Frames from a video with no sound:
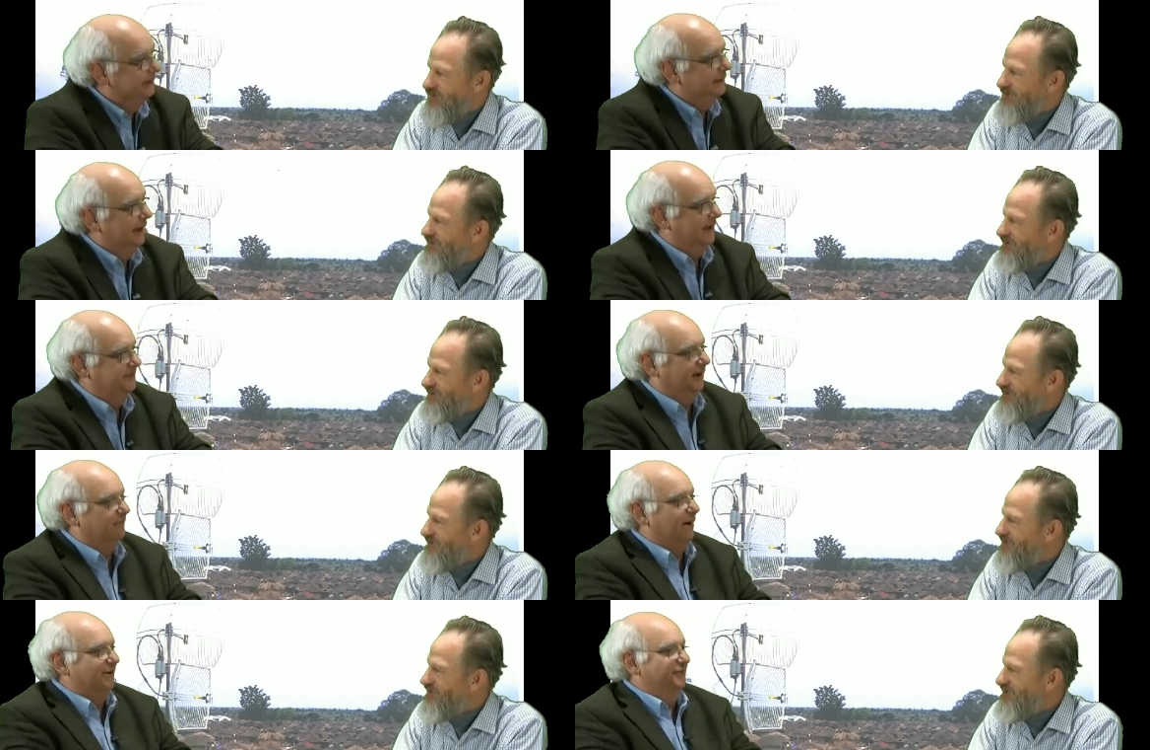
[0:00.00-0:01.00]
Speaker 1: at their
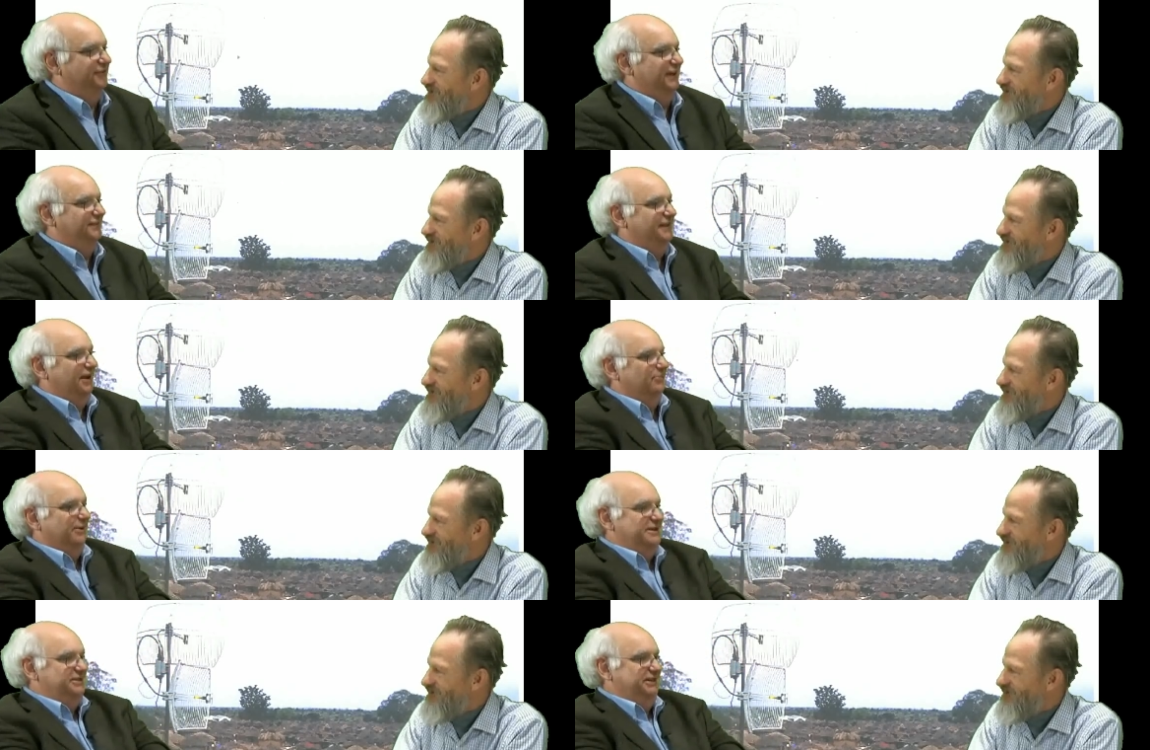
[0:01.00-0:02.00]
Martyrs' Day
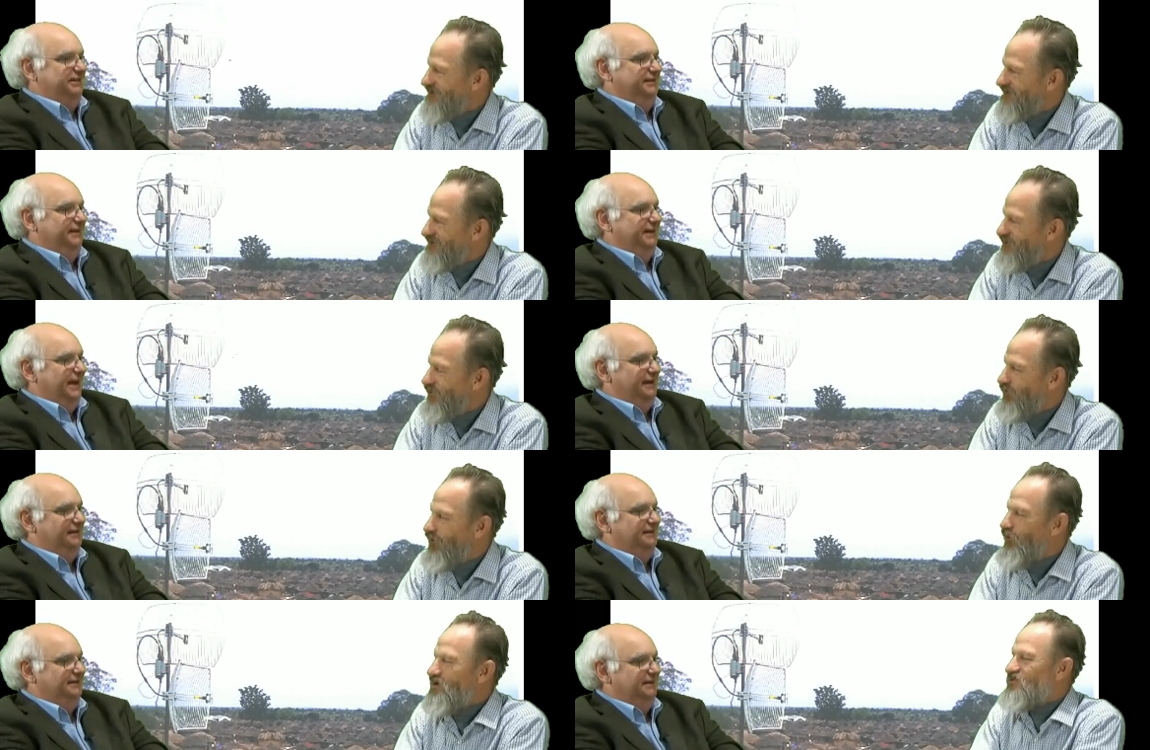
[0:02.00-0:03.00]
celebration. Well, that,
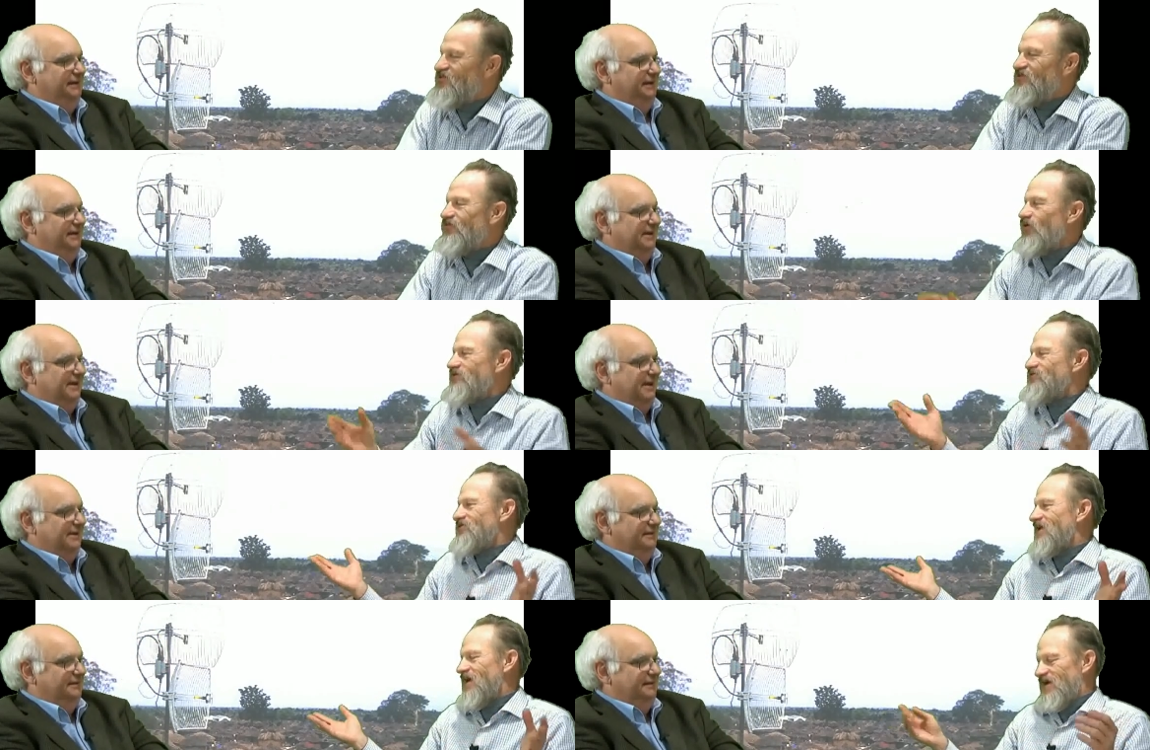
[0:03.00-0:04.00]
well,
Speaker 2: what is their Fourth of
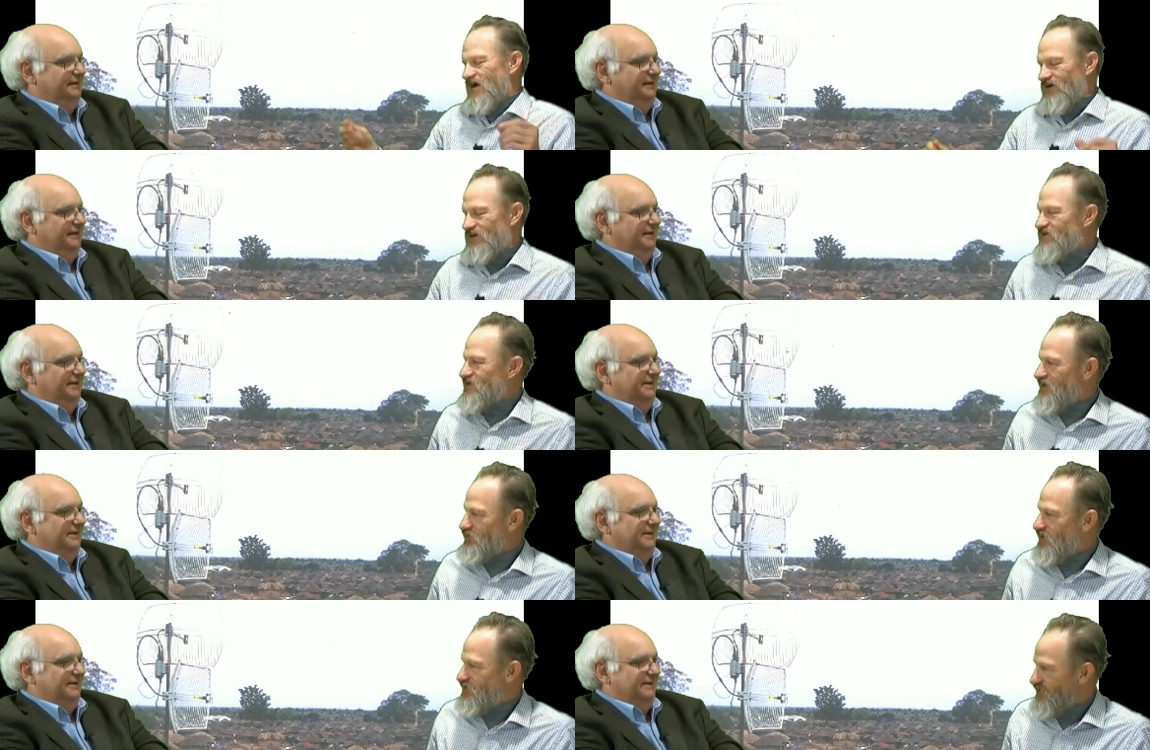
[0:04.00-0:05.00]
July? How do they
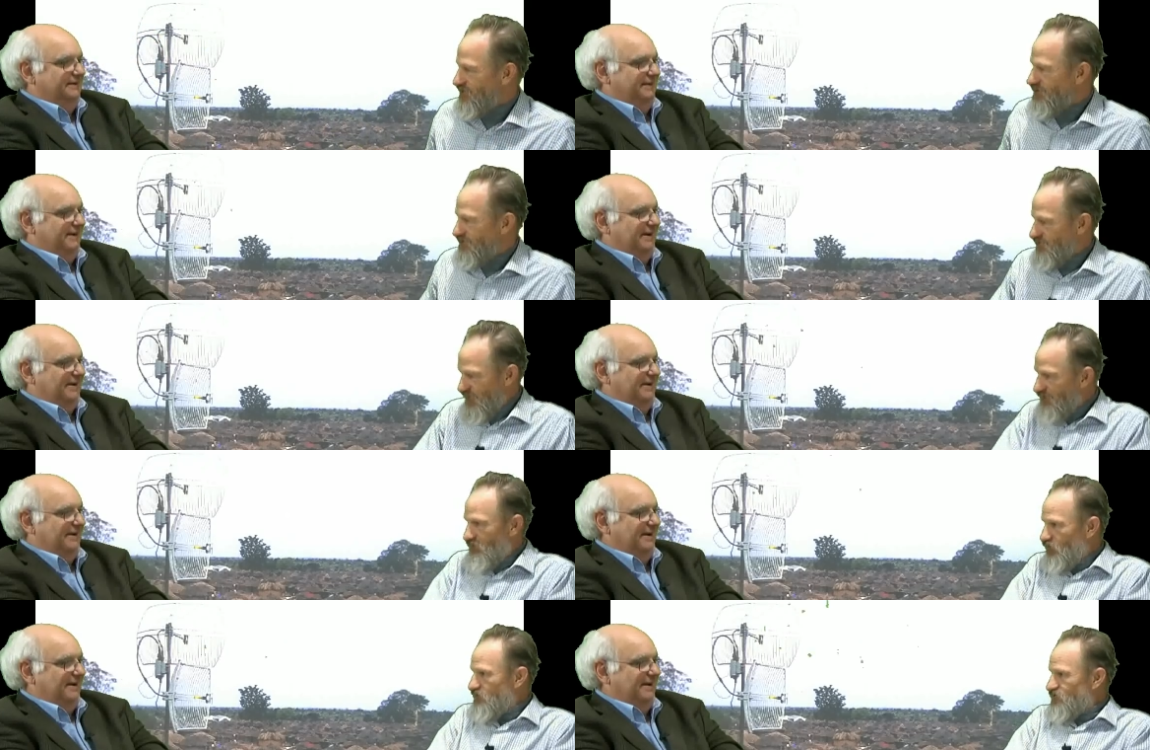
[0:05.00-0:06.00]
celebrate their? Do they have a
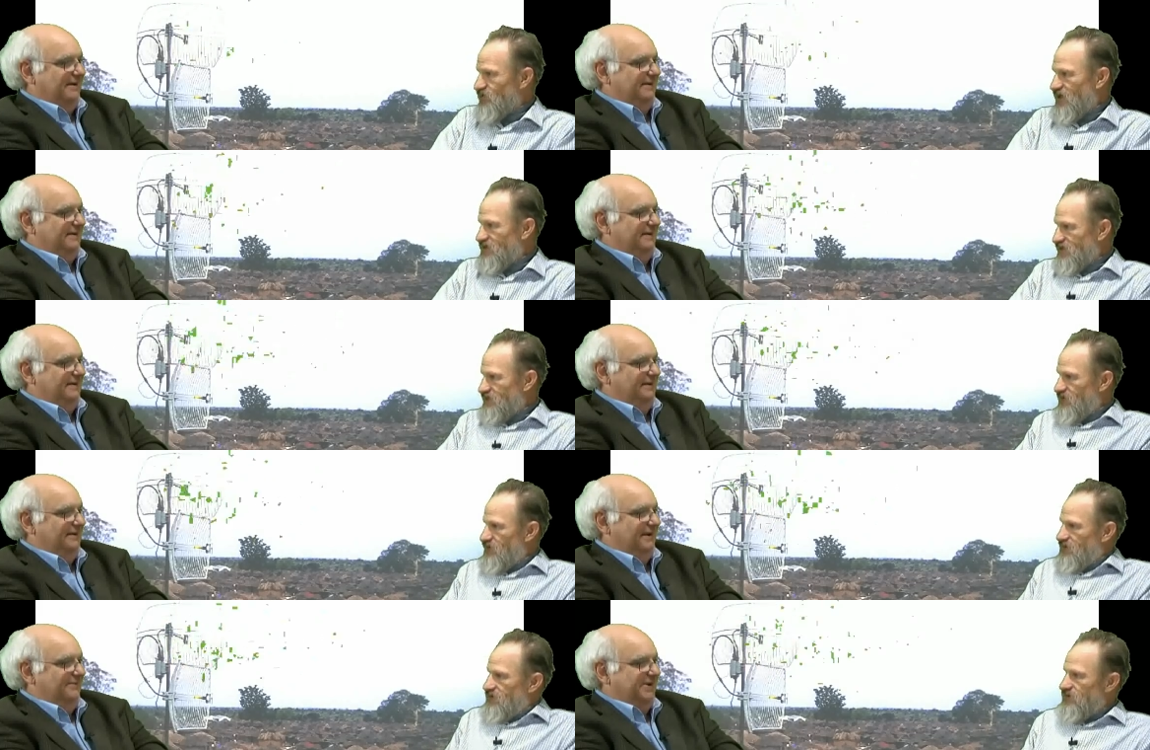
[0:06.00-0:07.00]
Fourth of July type
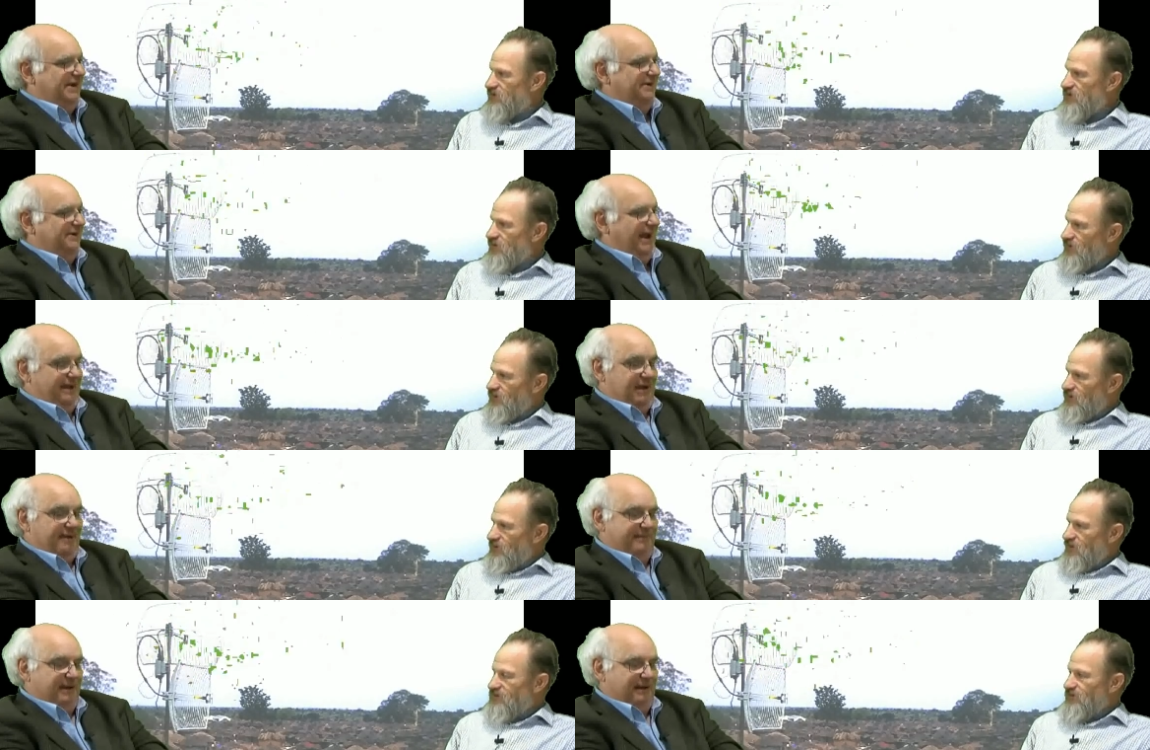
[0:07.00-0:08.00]
of eh, eh, I
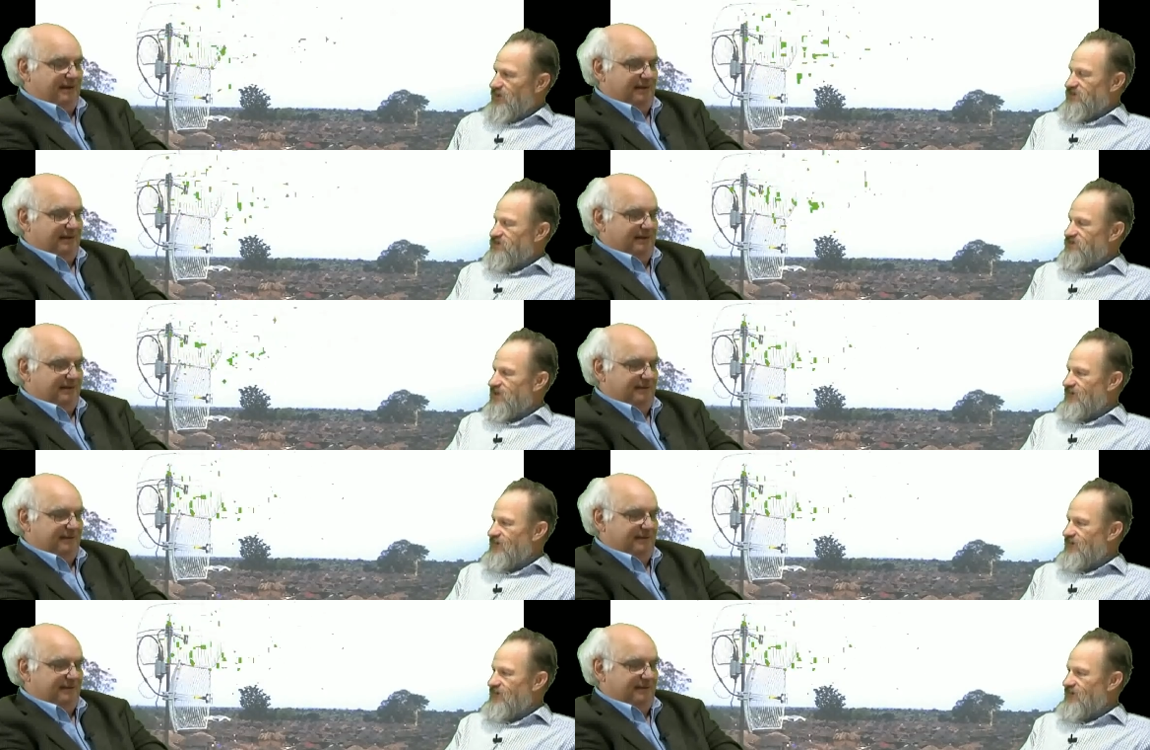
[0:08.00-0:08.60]
Independence Day?